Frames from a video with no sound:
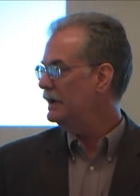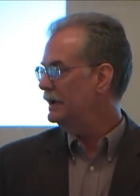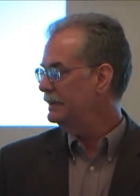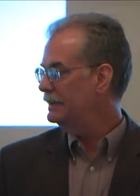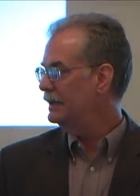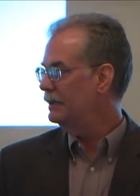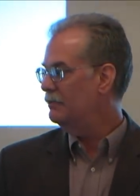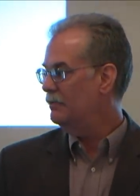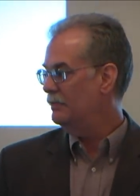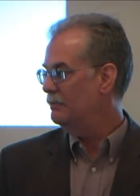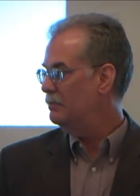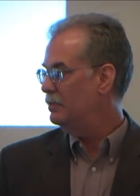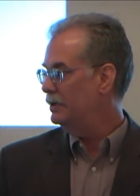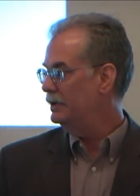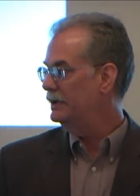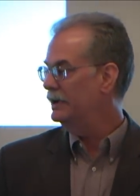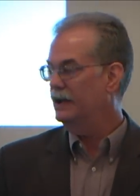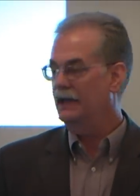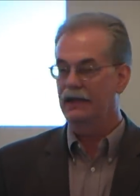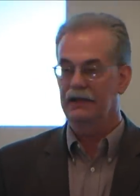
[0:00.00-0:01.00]
I think we
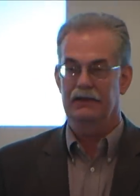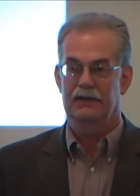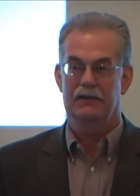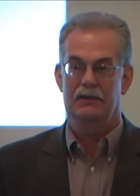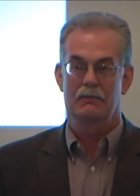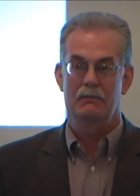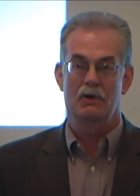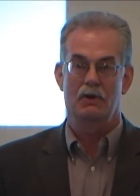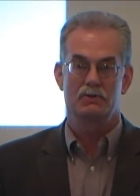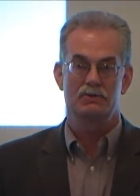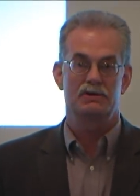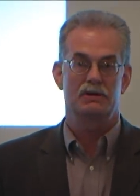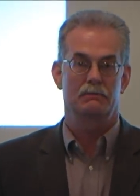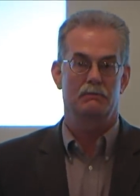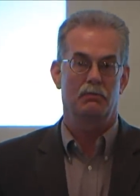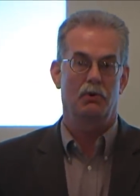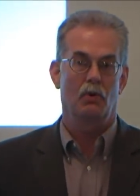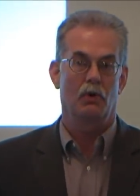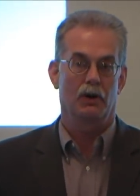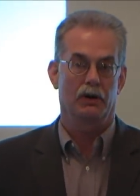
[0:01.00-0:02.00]
put together the most
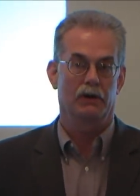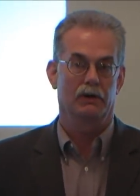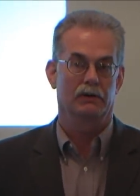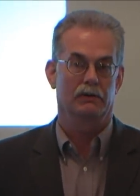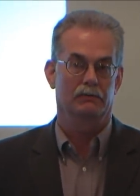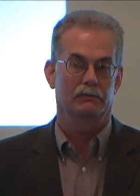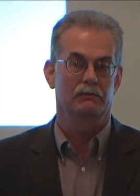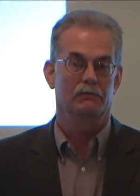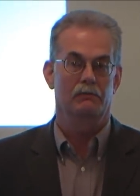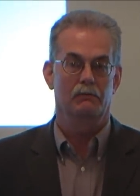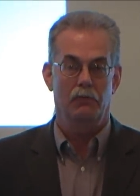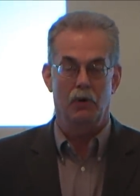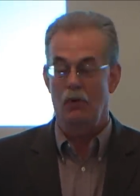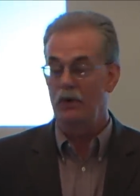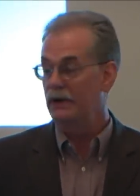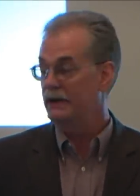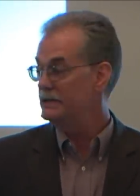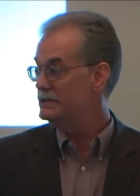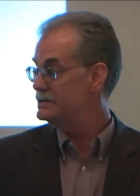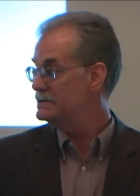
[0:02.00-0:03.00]
important
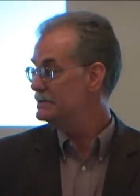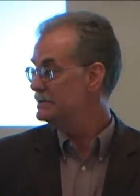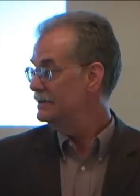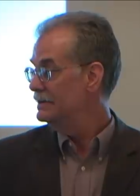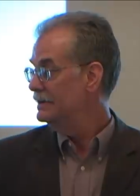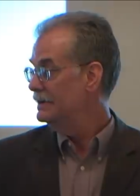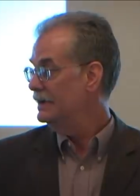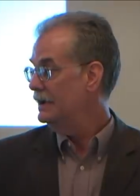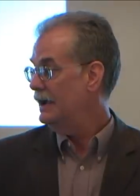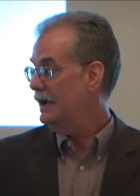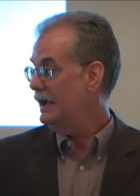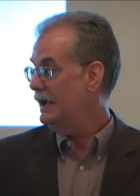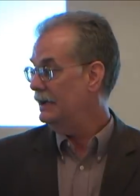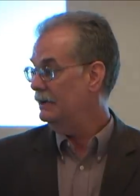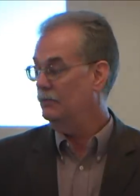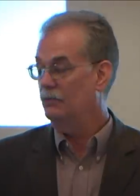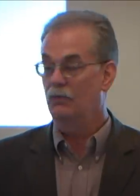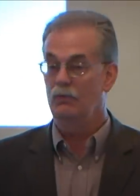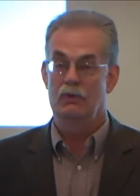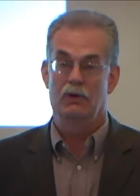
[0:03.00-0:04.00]
points,
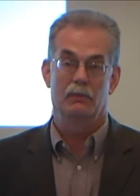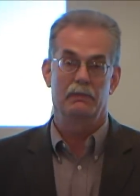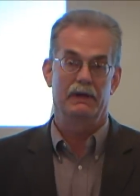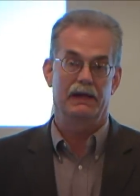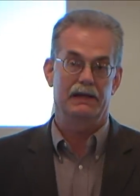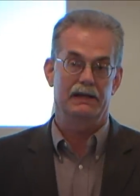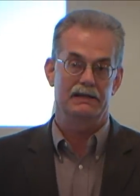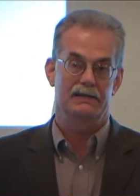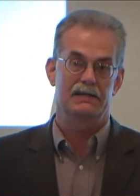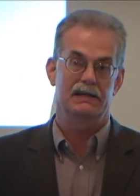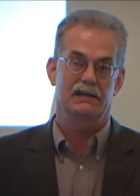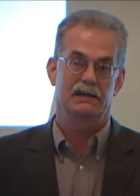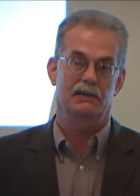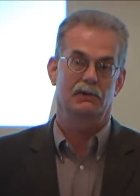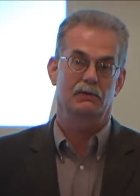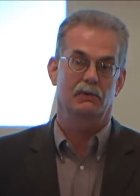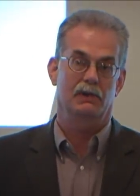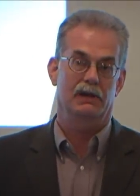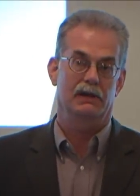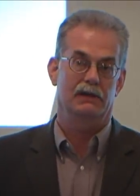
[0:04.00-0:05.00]
and we'll be
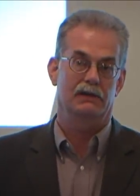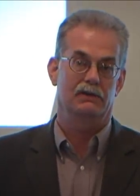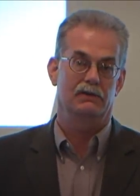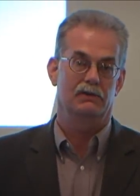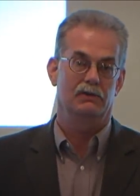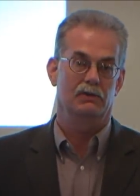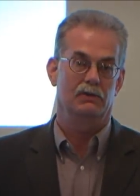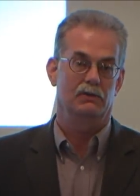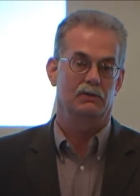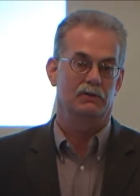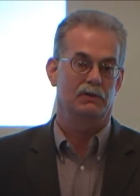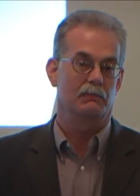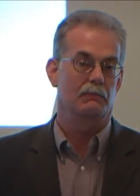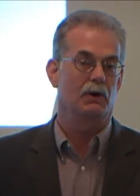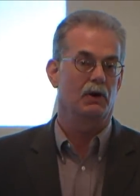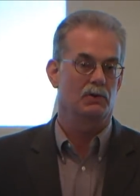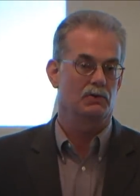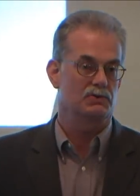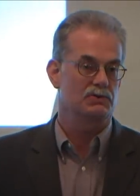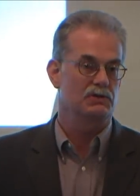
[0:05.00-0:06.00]
continuing to
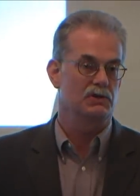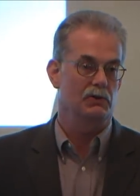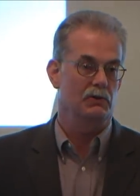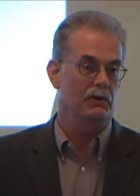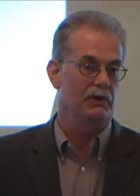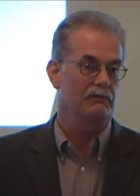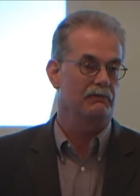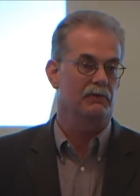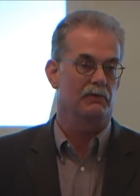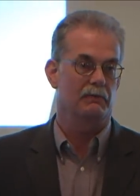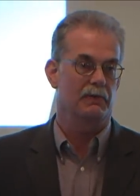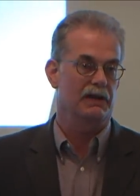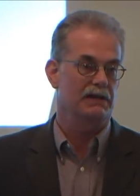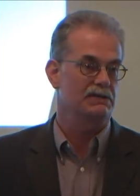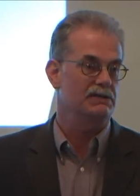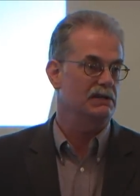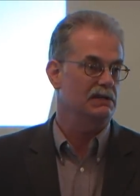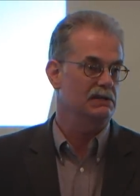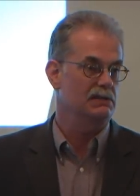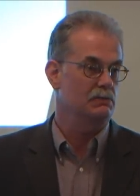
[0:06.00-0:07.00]
post new
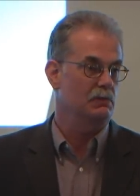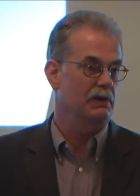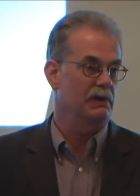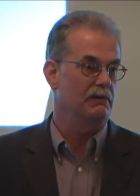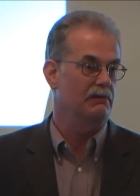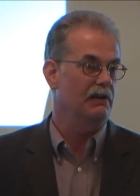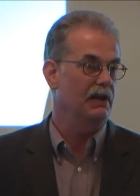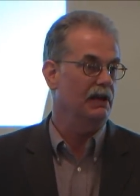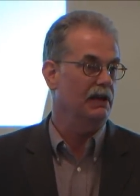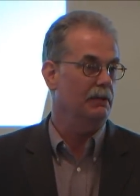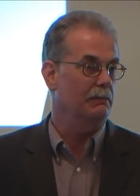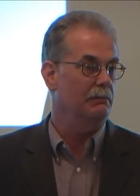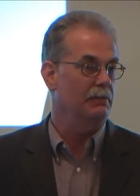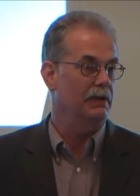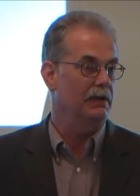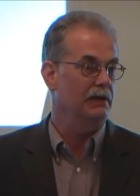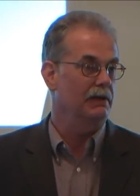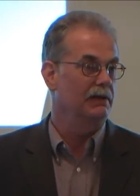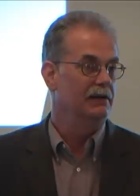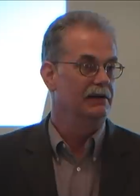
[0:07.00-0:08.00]
information as we develop
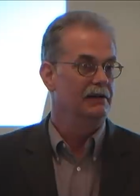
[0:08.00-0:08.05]
it